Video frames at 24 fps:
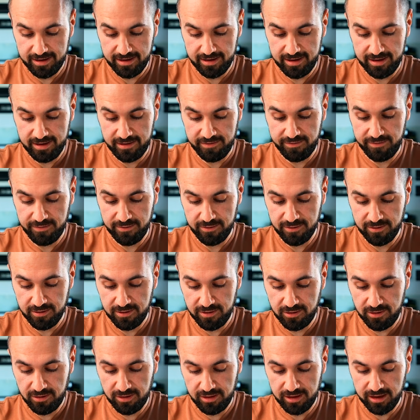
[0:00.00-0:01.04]
If you
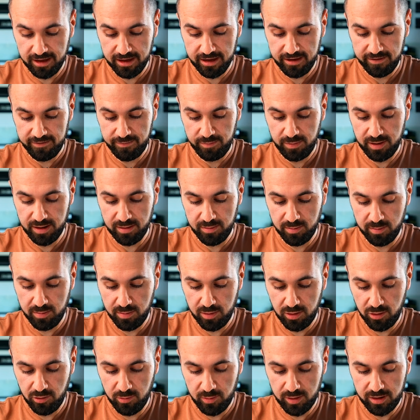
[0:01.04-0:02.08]
only give me a
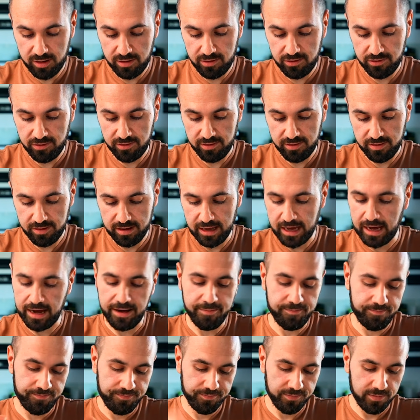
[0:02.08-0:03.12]
moment to, ah,
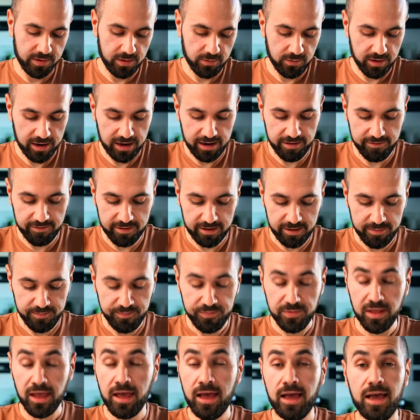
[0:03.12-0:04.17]
whatever,
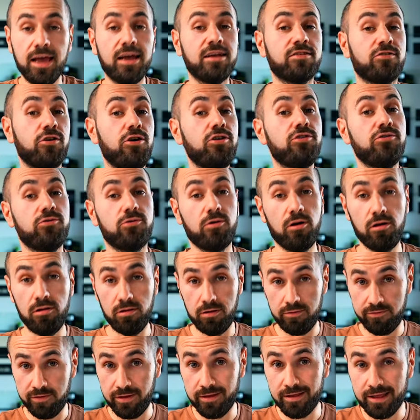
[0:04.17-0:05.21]
it's going to roll
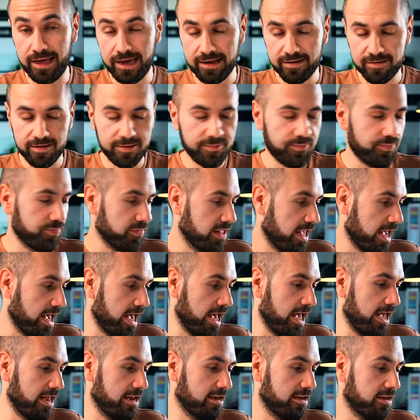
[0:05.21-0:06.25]
off the desk.
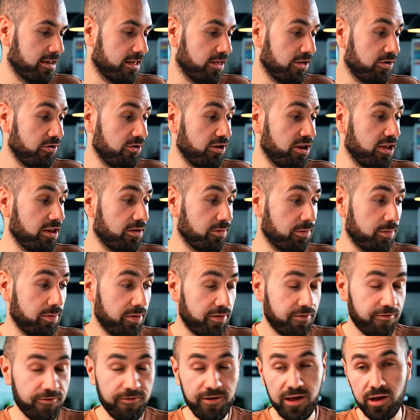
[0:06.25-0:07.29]
And uh, you need to be
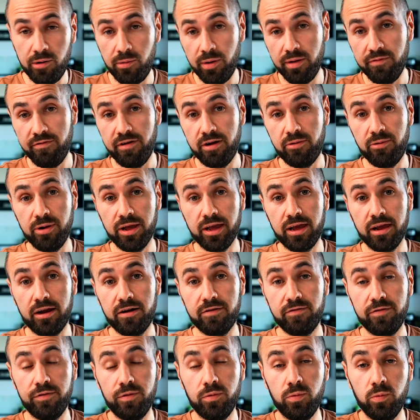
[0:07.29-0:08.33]
very, very
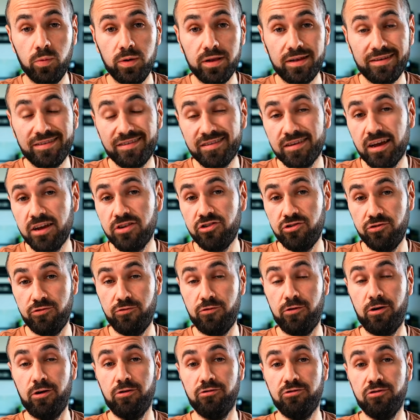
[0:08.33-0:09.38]
careful with such a
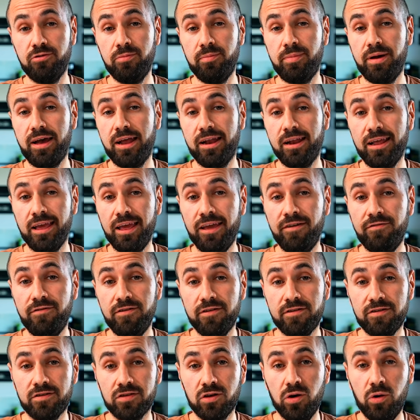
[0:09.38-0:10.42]
fountain pen if
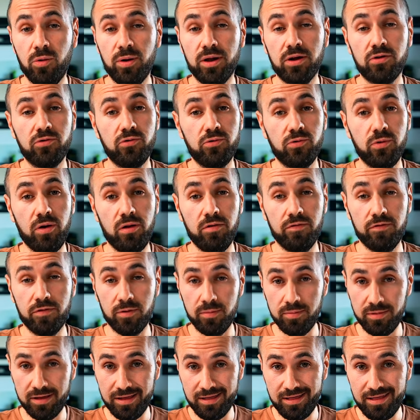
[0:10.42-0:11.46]
it's going to roll
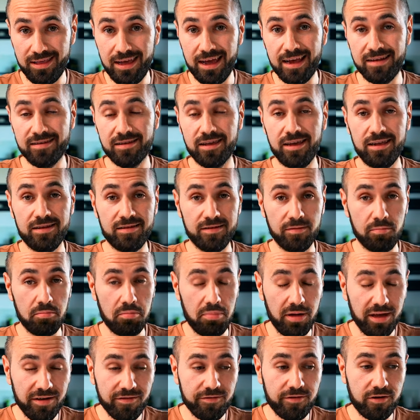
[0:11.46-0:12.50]
from the desk. It's a
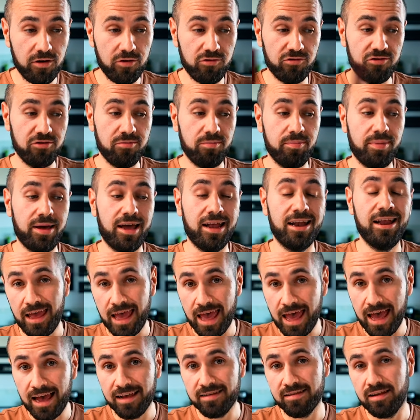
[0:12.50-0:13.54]
big fountain pen,
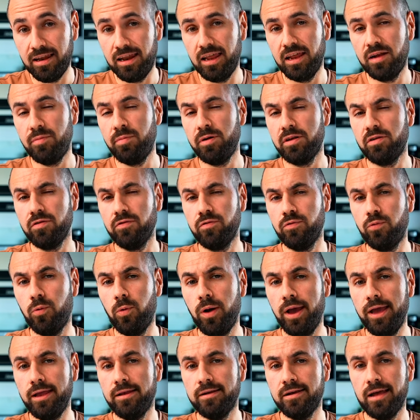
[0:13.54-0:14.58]
has a little bit of
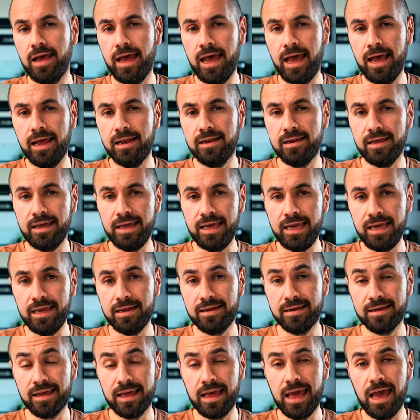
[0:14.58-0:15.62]
weight, and
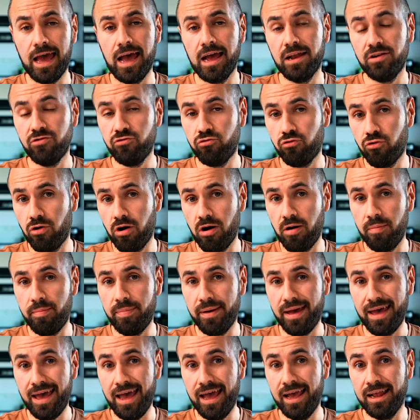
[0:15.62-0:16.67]
it can drop
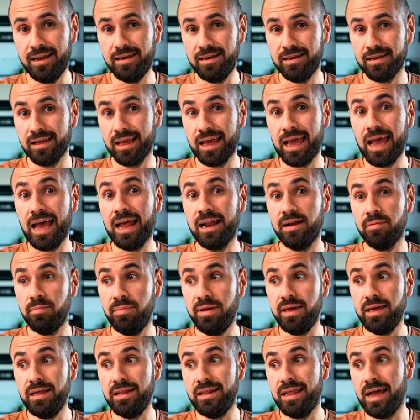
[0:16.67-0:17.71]
and can
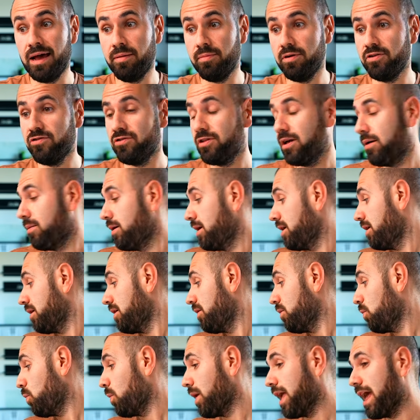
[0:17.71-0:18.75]
be damaged. Now,
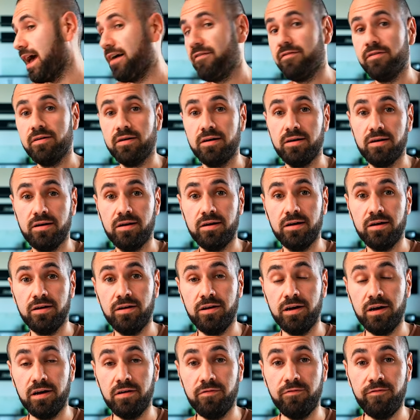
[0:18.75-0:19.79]
we have a, a,
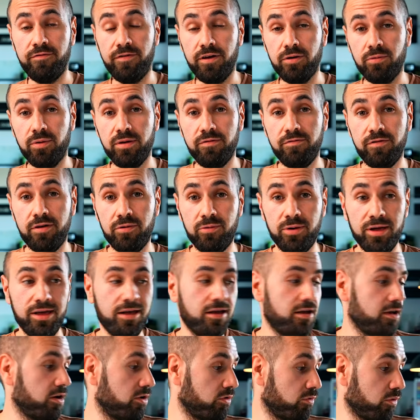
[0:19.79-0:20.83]
a very, very
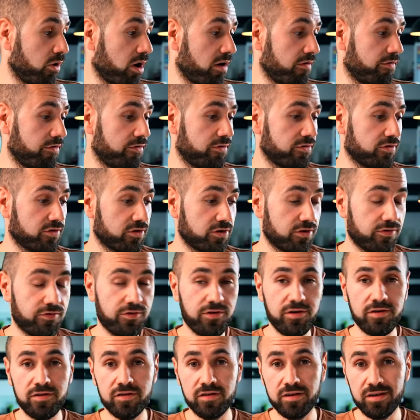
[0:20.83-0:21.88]
rough
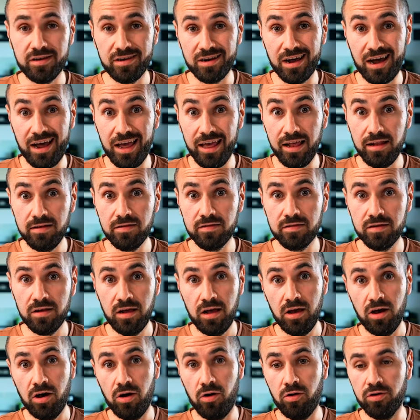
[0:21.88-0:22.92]
surface, tiles
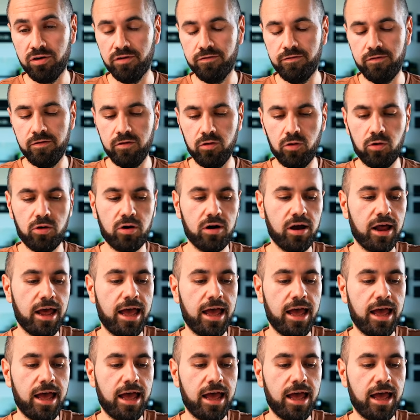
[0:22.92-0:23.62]
on the floor.